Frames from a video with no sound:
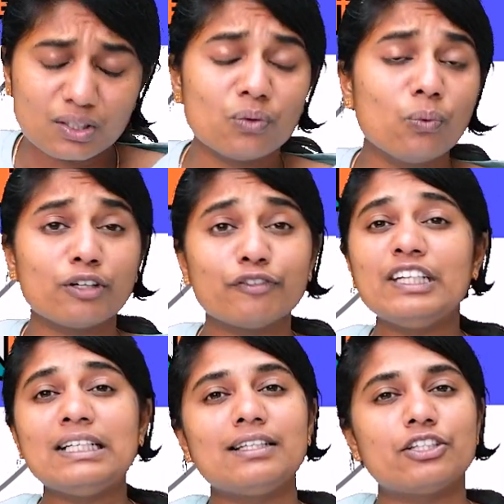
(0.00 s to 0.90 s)
what
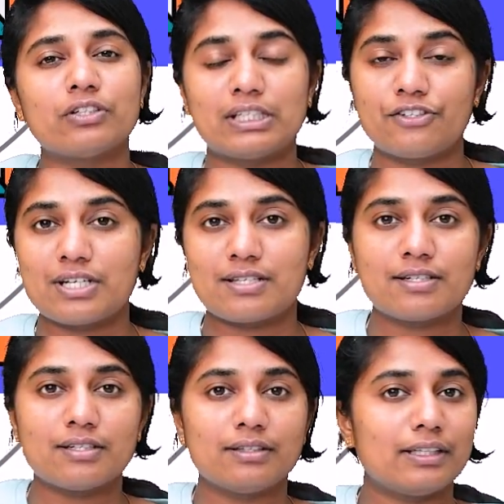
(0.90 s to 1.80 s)
field that you're
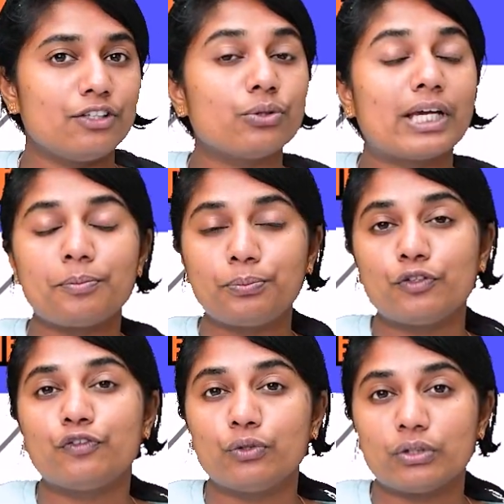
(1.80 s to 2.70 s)
interested in, then you can
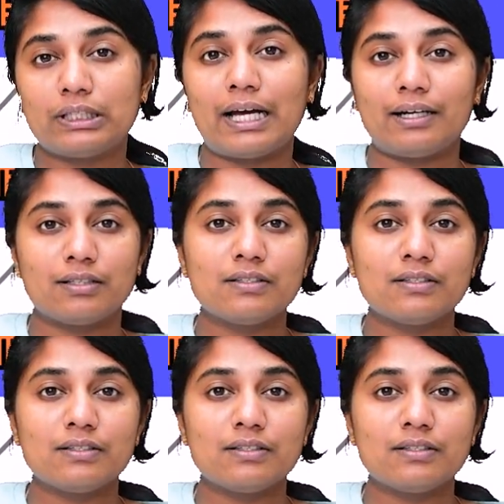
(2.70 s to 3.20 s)
put forth that